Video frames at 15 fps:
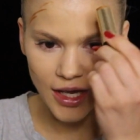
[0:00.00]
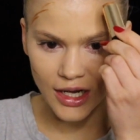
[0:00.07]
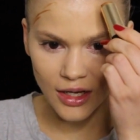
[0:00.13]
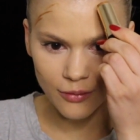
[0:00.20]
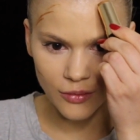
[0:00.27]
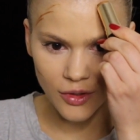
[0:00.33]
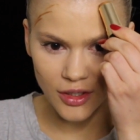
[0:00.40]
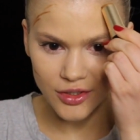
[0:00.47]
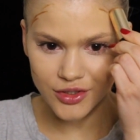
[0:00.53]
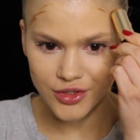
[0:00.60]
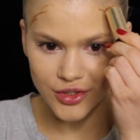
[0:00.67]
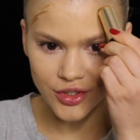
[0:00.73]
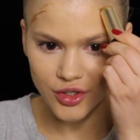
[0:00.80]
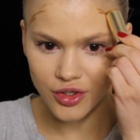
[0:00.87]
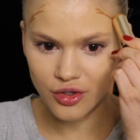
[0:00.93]
And I'm not
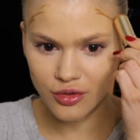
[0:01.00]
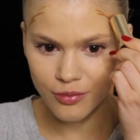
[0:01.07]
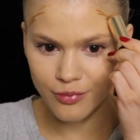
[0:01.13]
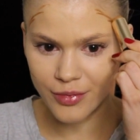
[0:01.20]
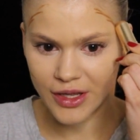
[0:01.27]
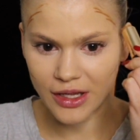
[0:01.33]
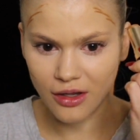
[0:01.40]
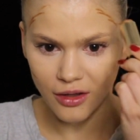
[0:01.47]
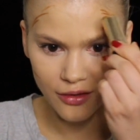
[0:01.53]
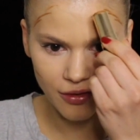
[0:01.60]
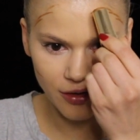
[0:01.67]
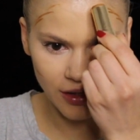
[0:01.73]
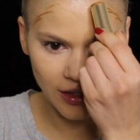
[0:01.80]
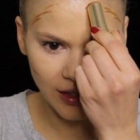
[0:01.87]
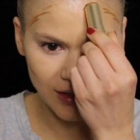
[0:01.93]
too big
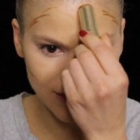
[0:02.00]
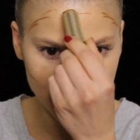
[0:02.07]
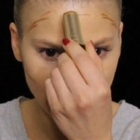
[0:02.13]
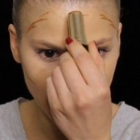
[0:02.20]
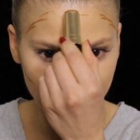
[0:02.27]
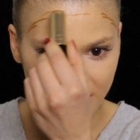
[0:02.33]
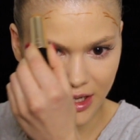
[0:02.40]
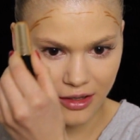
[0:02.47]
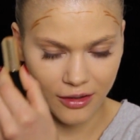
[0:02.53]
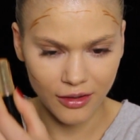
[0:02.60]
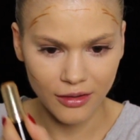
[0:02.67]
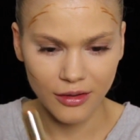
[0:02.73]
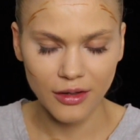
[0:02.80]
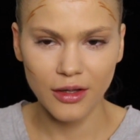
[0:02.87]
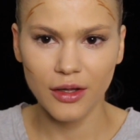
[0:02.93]
on the
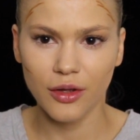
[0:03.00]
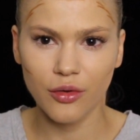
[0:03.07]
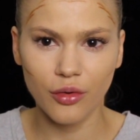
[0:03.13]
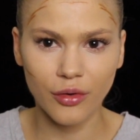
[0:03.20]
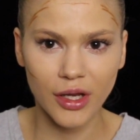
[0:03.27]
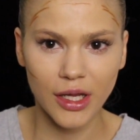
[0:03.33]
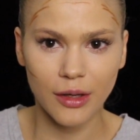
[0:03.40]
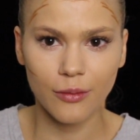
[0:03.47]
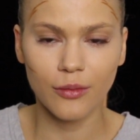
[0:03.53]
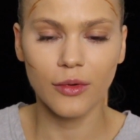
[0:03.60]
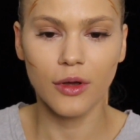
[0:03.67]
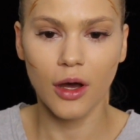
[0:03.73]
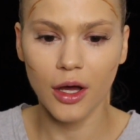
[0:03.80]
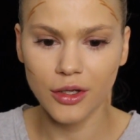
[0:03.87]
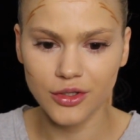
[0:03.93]
entire
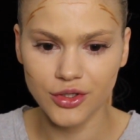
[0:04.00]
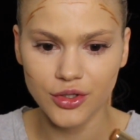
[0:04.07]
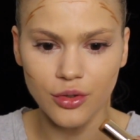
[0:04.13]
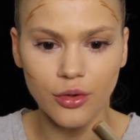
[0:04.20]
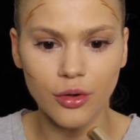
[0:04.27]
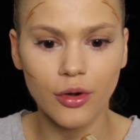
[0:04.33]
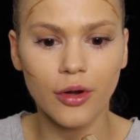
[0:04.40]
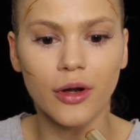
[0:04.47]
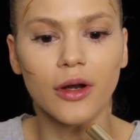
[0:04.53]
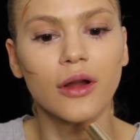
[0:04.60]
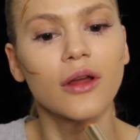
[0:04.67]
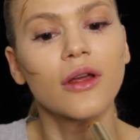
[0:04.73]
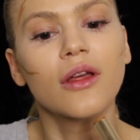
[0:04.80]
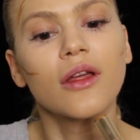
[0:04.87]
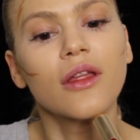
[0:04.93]
cream
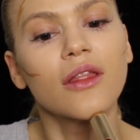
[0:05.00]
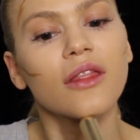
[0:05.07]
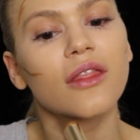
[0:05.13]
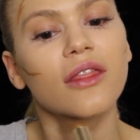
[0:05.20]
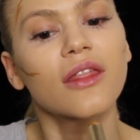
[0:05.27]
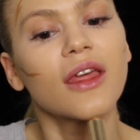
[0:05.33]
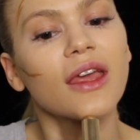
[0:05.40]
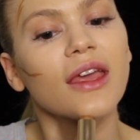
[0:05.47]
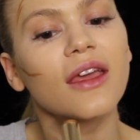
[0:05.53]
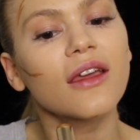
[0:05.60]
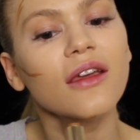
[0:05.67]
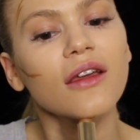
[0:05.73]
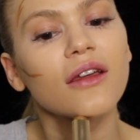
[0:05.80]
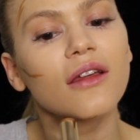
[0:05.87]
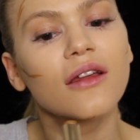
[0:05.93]
contour
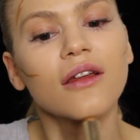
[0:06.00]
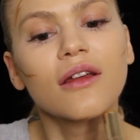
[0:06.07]
thing.